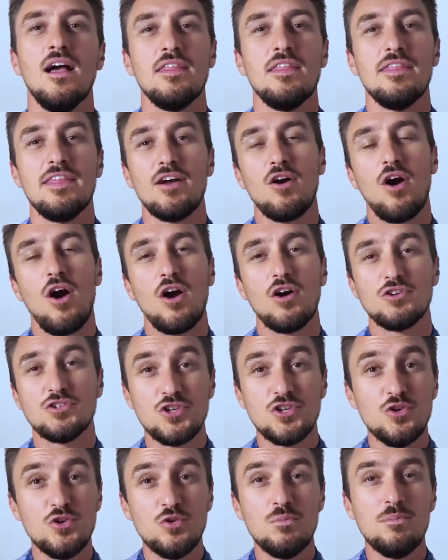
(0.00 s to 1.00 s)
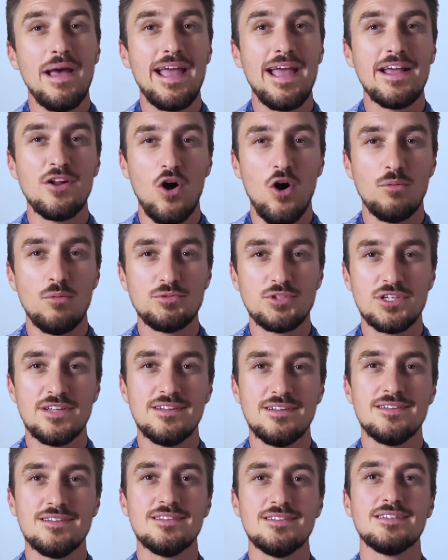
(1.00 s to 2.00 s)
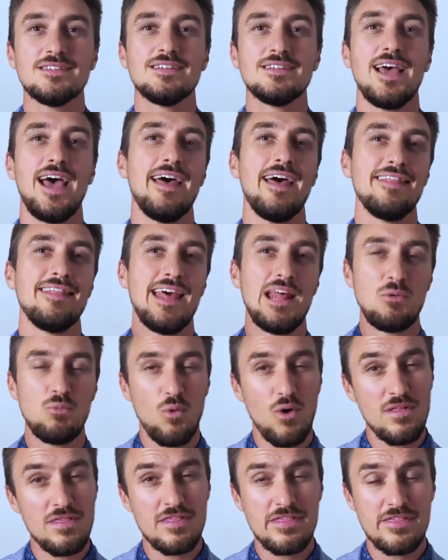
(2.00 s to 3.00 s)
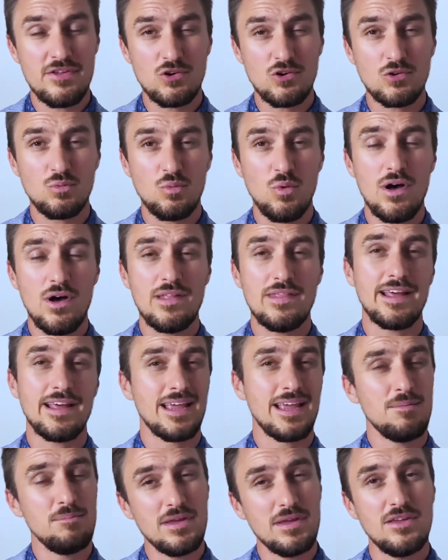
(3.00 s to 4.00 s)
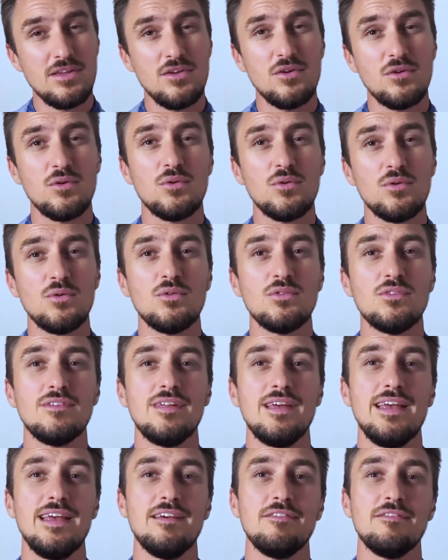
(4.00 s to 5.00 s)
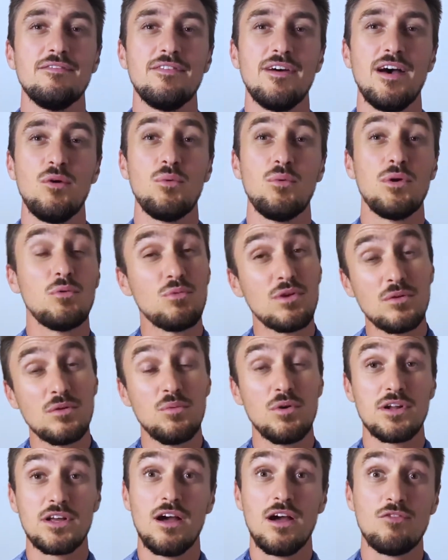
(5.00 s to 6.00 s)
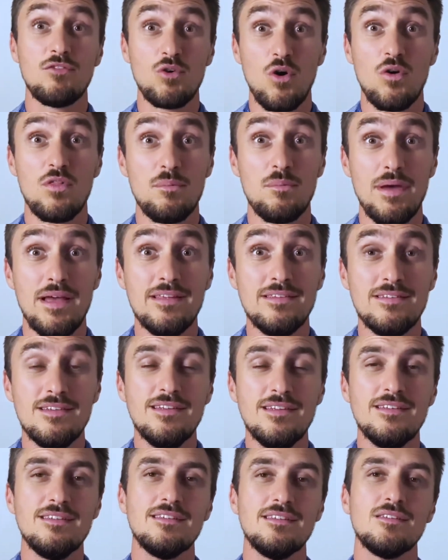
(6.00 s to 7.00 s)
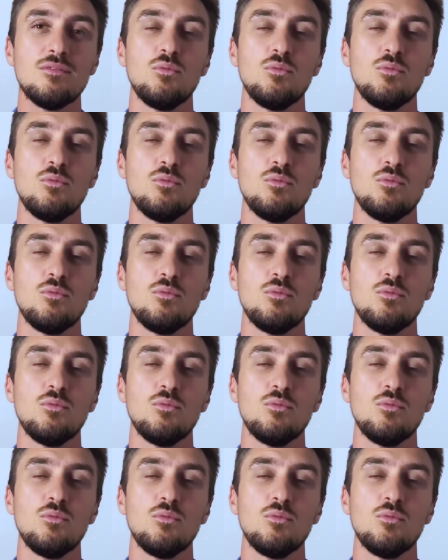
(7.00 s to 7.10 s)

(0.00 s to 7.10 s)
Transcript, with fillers: There are two main options, and then one third one that can be used if uh, we really want to cover all the bases.